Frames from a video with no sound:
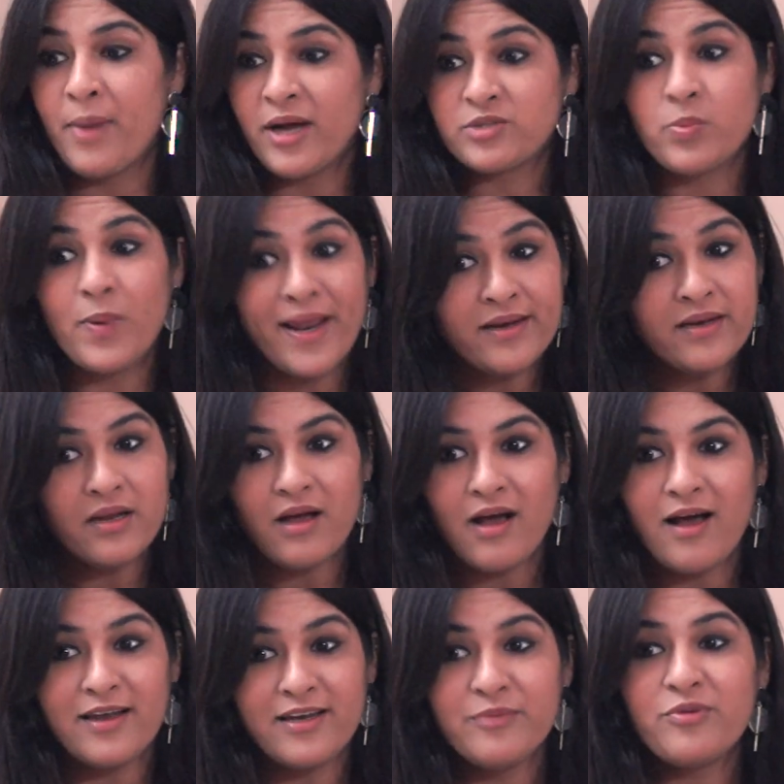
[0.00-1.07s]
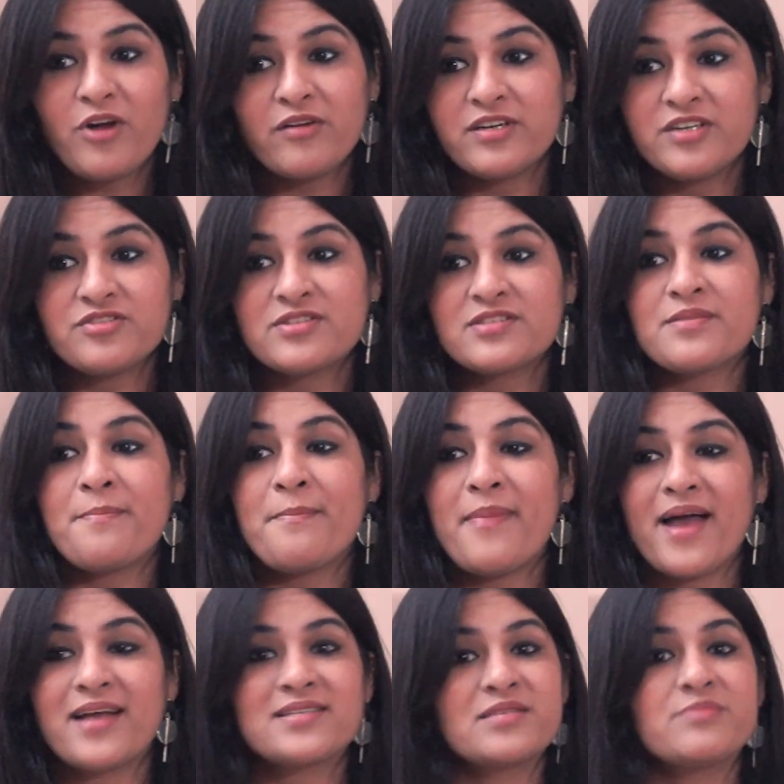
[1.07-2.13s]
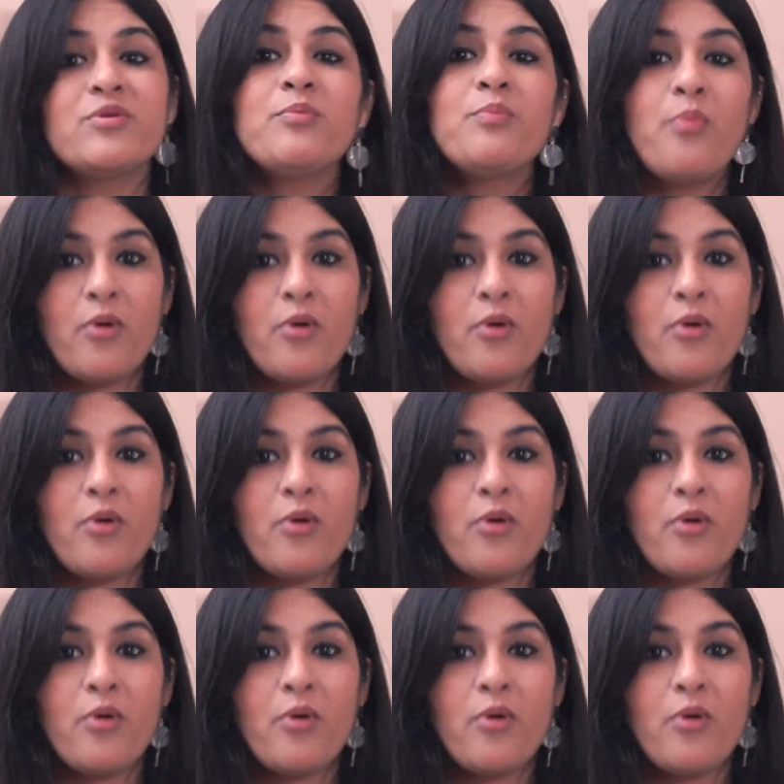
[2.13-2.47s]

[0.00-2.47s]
But when a Libra reaches the maximum